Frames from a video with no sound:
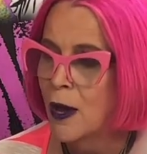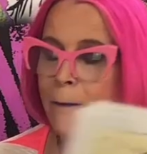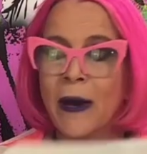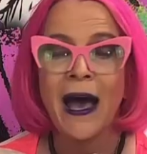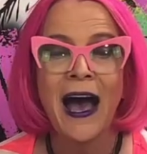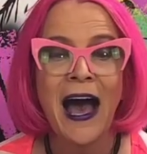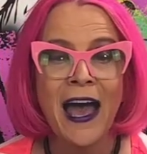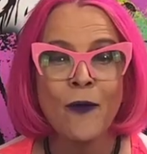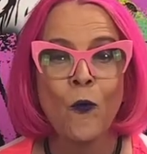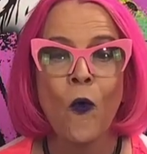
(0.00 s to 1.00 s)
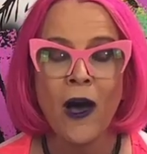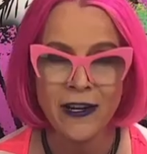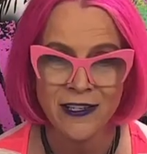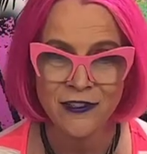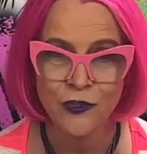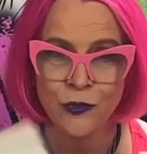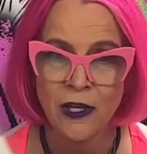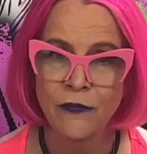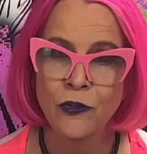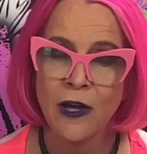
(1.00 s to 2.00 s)
but I wanted to
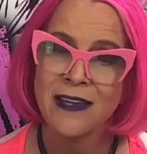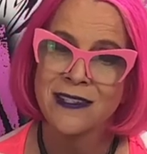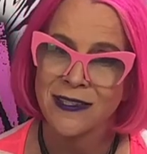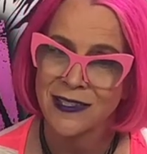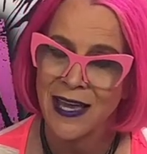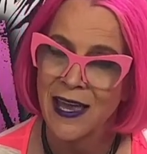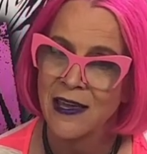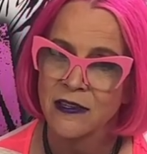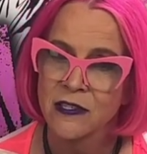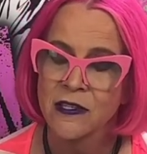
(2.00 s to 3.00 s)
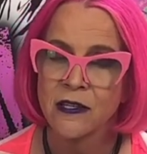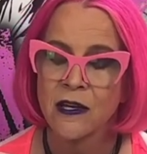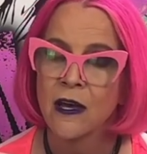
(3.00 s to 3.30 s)
give you guys a taste